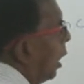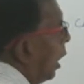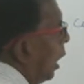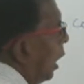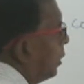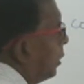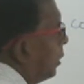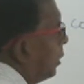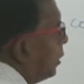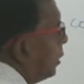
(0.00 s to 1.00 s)
and
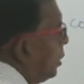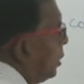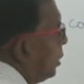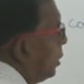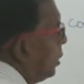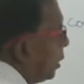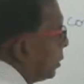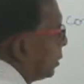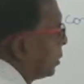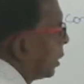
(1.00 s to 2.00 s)
CD is the
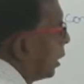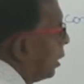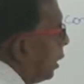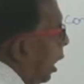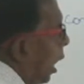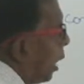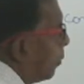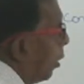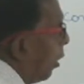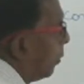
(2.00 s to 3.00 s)
second
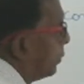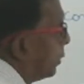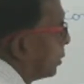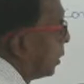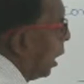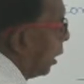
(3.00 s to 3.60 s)
arm of this